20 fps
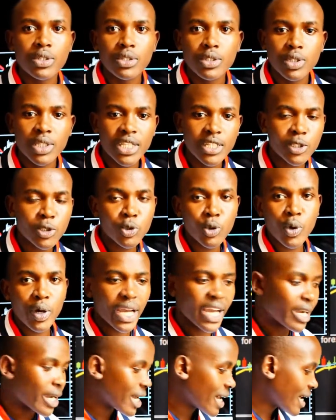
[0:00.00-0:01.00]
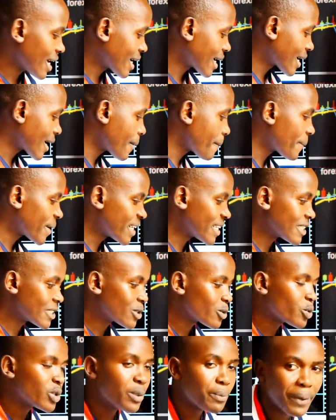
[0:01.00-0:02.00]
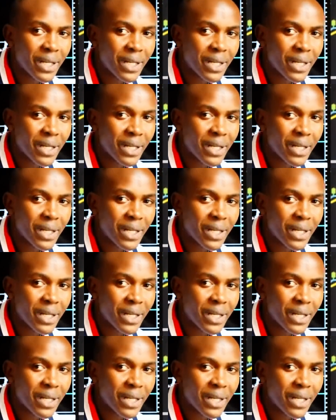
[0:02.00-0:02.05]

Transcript: These two companies will